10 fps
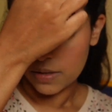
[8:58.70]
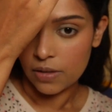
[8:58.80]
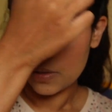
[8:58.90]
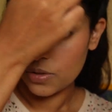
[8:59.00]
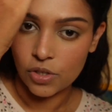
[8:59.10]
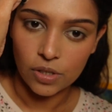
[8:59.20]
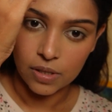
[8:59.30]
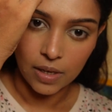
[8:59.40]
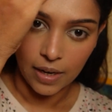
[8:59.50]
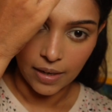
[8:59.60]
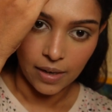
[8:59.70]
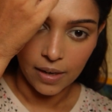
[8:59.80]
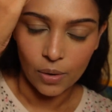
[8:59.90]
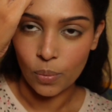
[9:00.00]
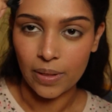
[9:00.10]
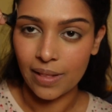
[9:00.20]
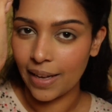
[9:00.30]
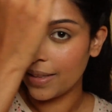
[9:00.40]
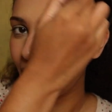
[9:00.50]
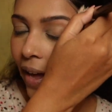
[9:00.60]
So just connecting it with
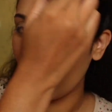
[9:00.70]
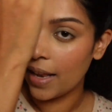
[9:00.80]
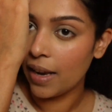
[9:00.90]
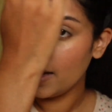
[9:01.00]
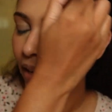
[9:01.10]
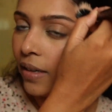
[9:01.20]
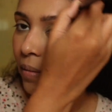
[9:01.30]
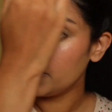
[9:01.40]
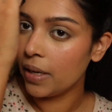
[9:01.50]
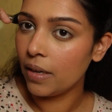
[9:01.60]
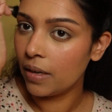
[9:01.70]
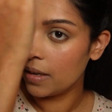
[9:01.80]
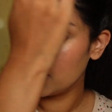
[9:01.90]
like the hairline a bit.